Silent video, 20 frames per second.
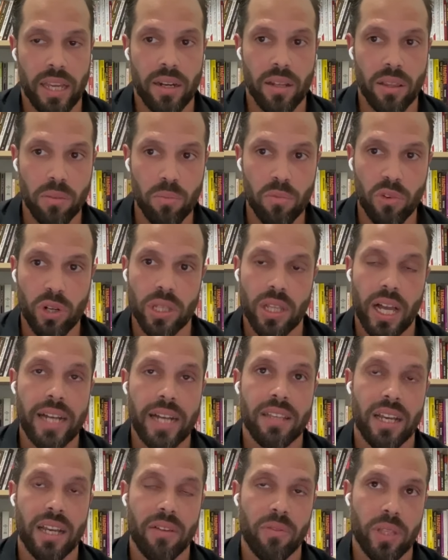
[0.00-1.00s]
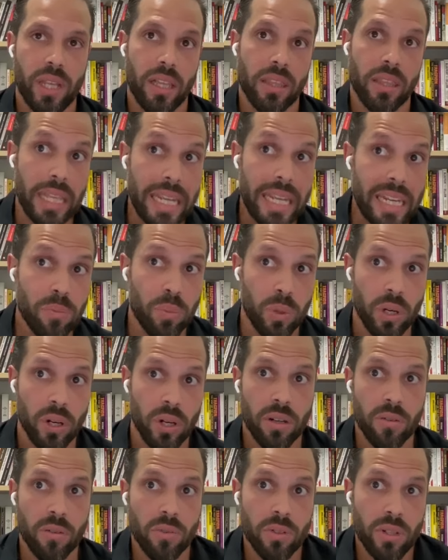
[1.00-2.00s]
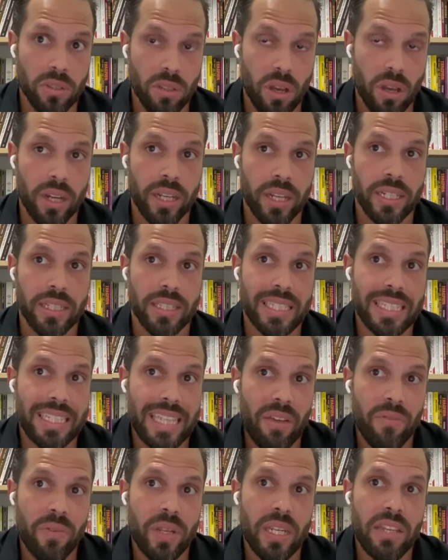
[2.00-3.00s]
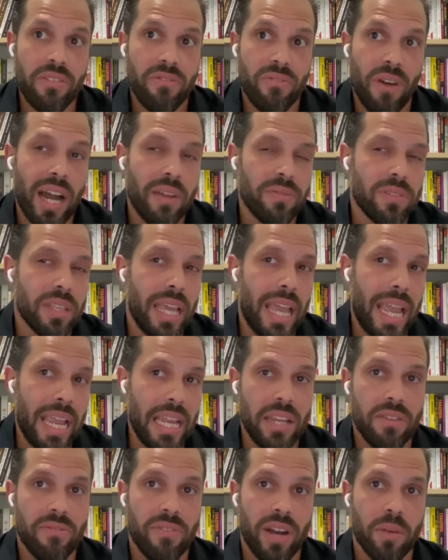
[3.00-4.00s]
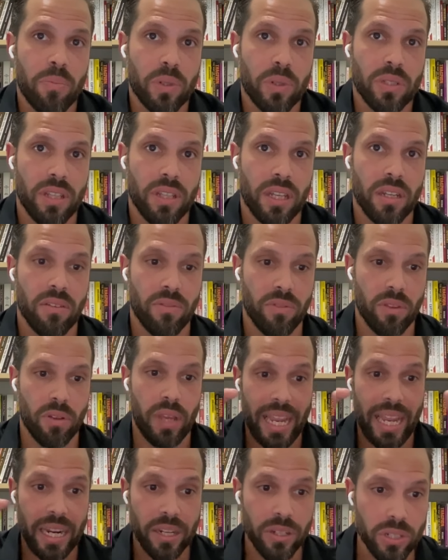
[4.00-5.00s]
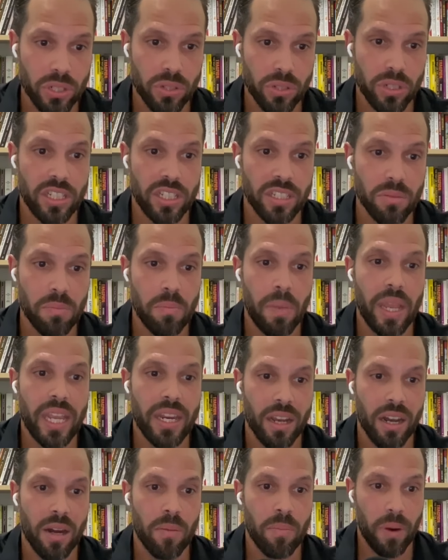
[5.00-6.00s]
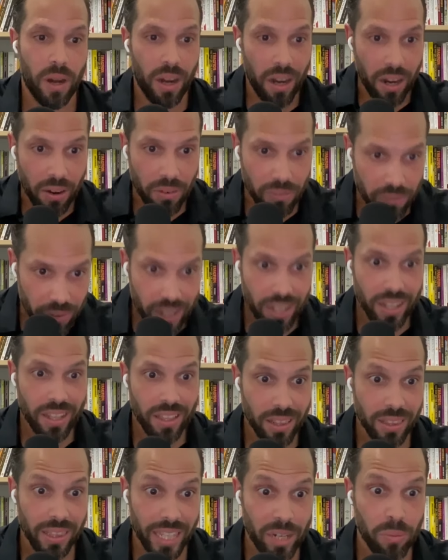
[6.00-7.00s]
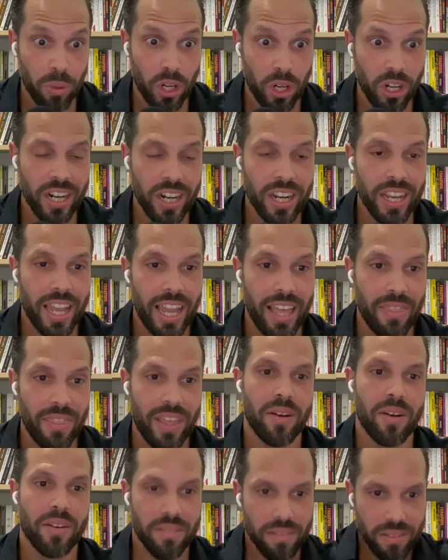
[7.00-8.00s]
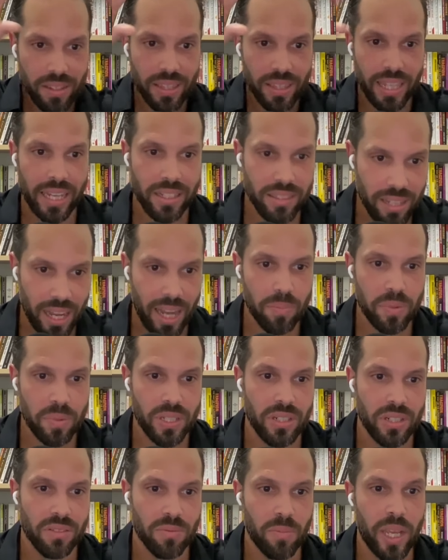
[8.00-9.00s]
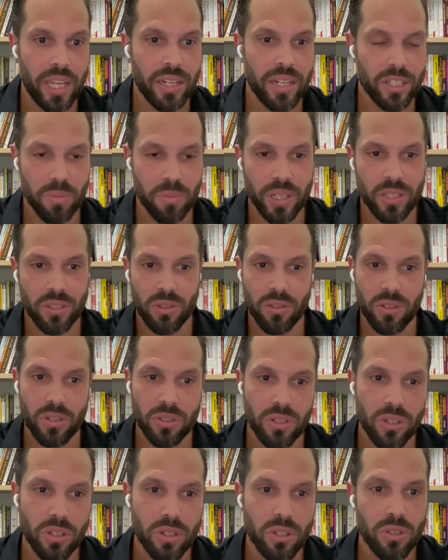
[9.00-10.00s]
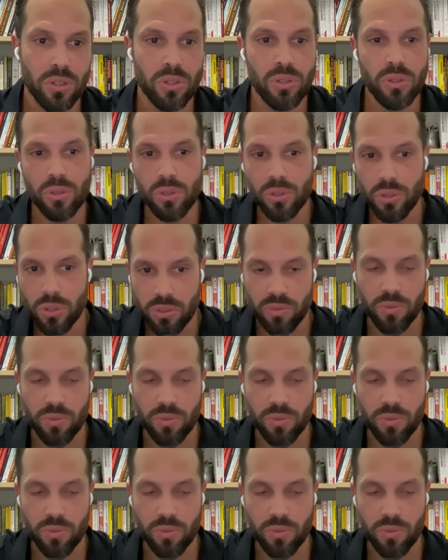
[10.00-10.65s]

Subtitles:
relies heavily on labor, you're talking 75 to 85% of the industry is made up of labor, and then that top tier is management. So there's a huge